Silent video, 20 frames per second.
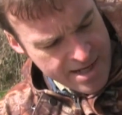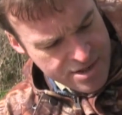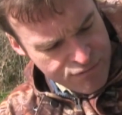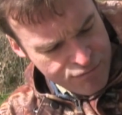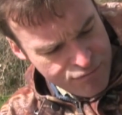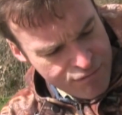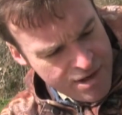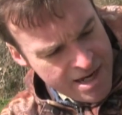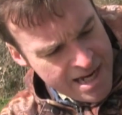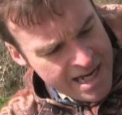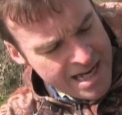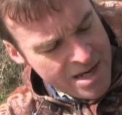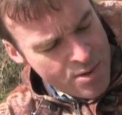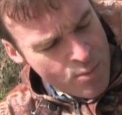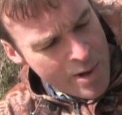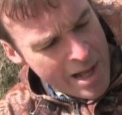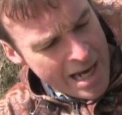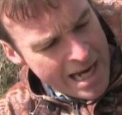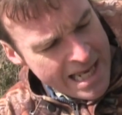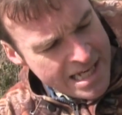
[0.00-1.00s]
It's really
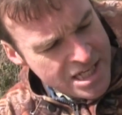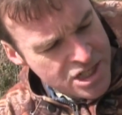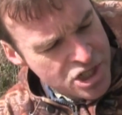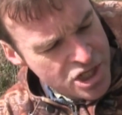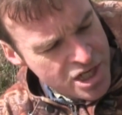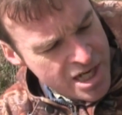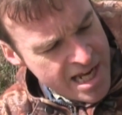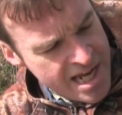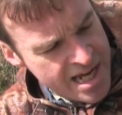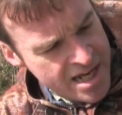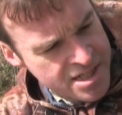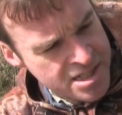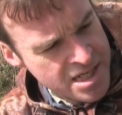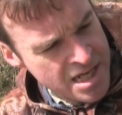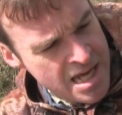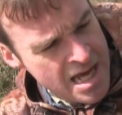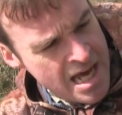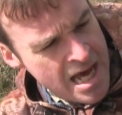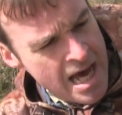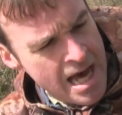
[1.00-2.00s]
well engineered,
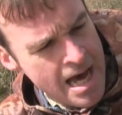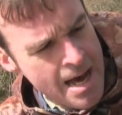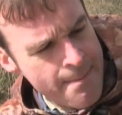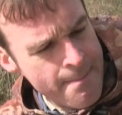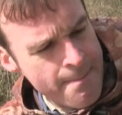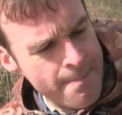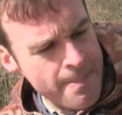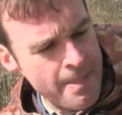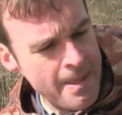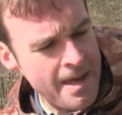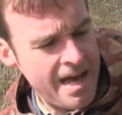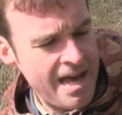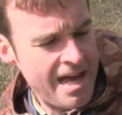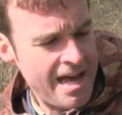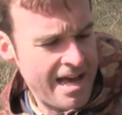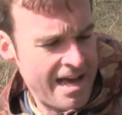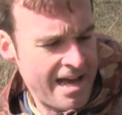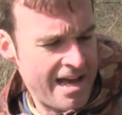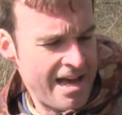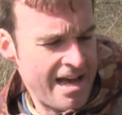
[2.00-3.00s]
and
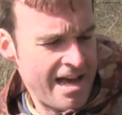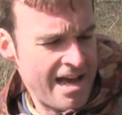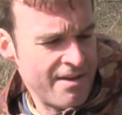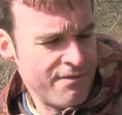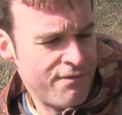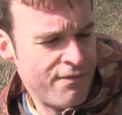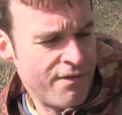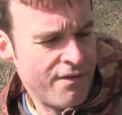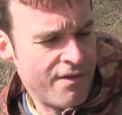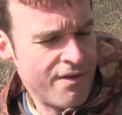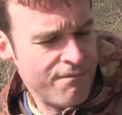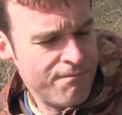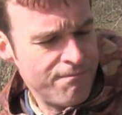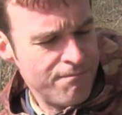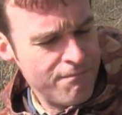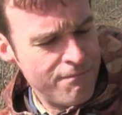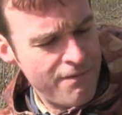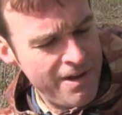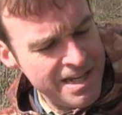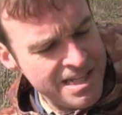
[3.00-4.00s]
for a
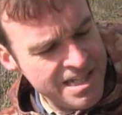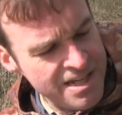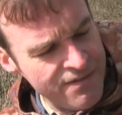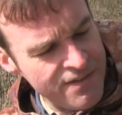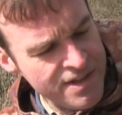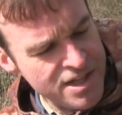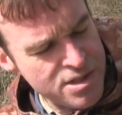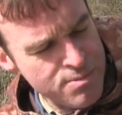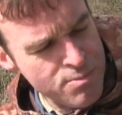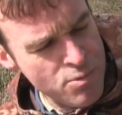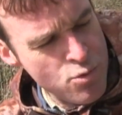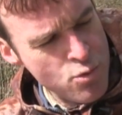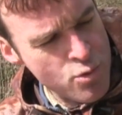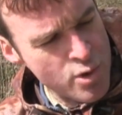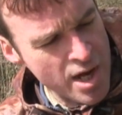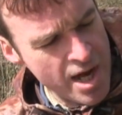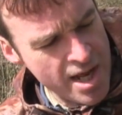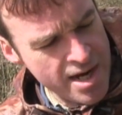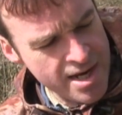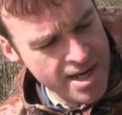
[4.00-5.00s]
relatively small
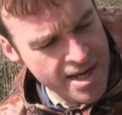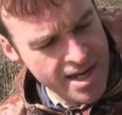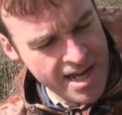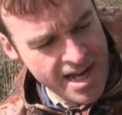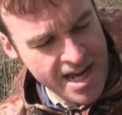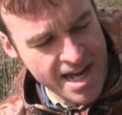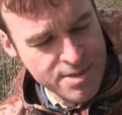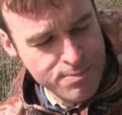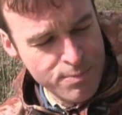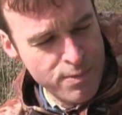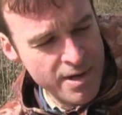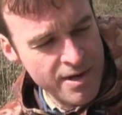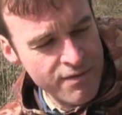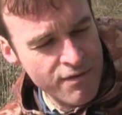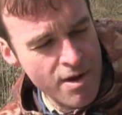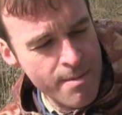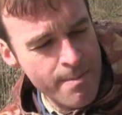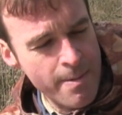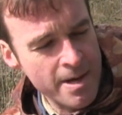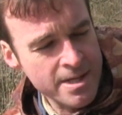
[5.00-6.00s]
gun, it's pretty
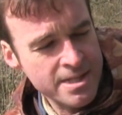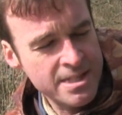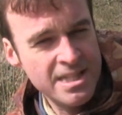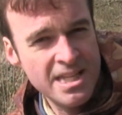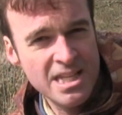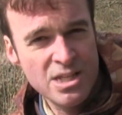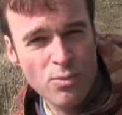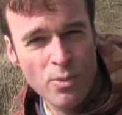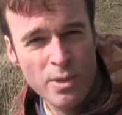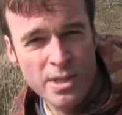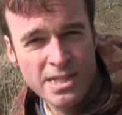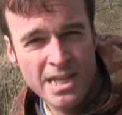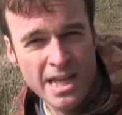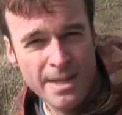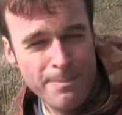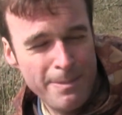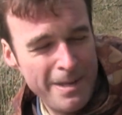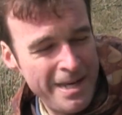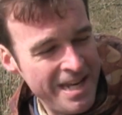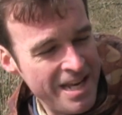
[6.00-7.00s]
robust. This one's
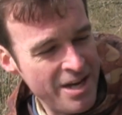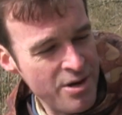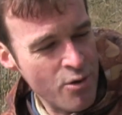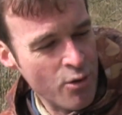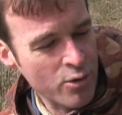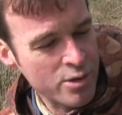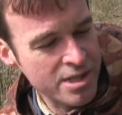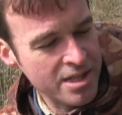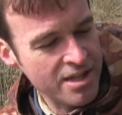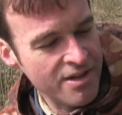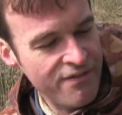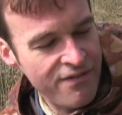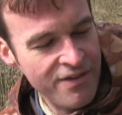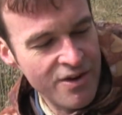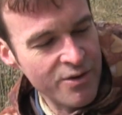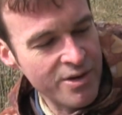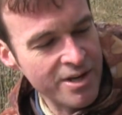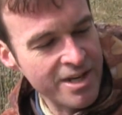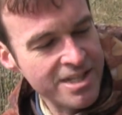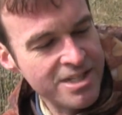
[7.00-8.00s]
had plenty of knocks in the field and